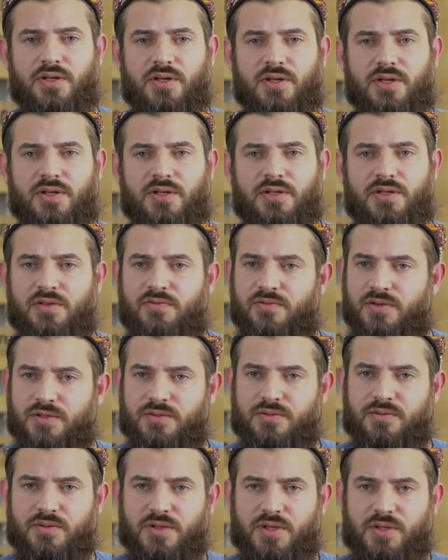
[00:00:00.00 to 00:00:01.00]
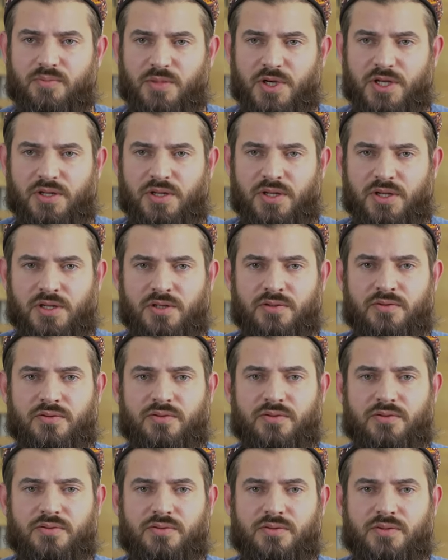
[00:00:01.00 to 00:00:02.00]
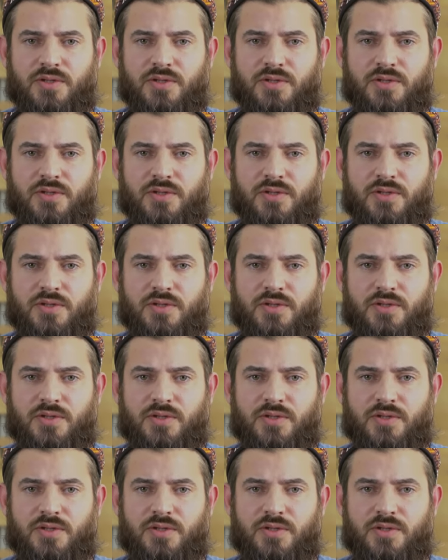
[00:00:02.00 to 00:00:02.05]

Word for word: uh, different in my life.